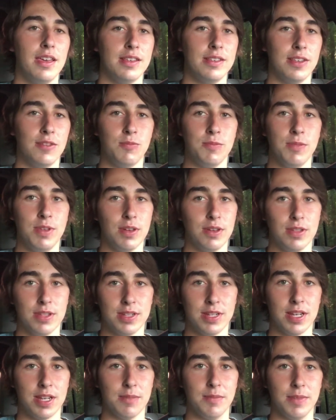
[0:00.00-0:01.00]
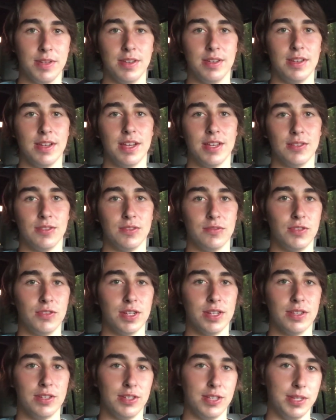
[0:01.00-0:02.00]
Saves me all the time and hassle of
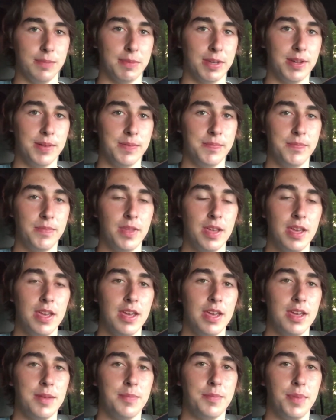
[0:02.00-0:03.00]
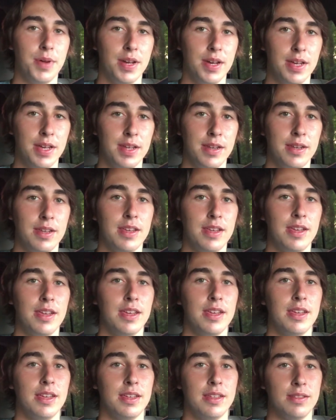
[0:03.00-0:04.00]
drying the Jeep out. But
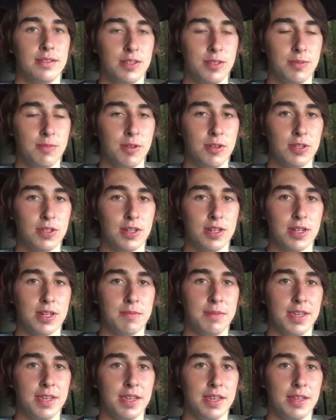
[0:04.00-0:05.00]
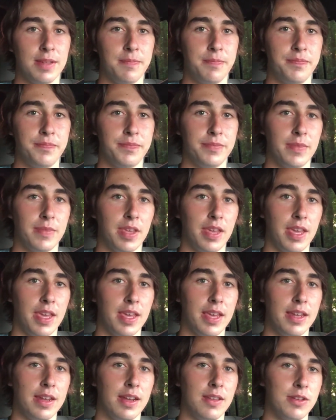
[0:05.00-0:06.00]
the smoke started coming in,
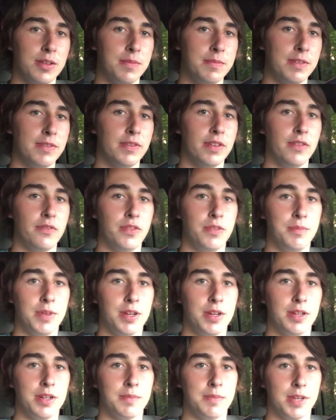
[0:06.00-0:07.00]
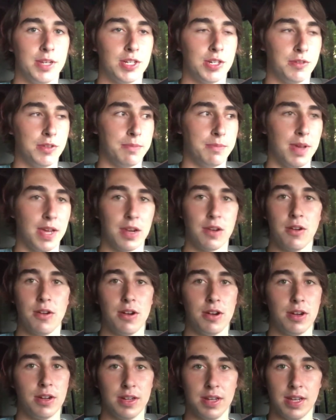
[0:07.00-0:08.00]
and I look in my rearview mirror to make sure it was my
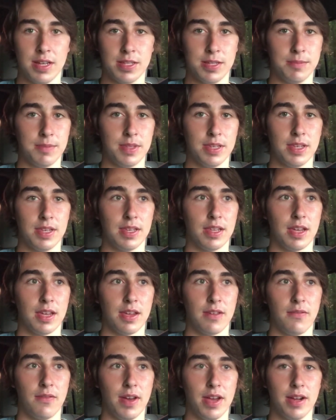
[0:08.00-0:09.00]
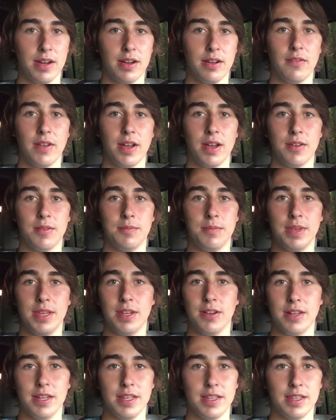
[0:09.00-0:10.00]
car, not something like a fire around me
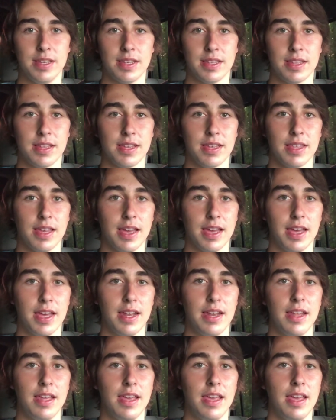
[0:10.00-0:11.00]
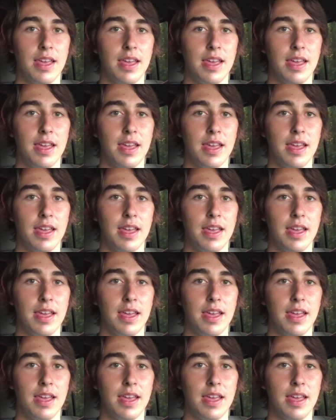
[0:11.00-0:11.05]
or anything like that.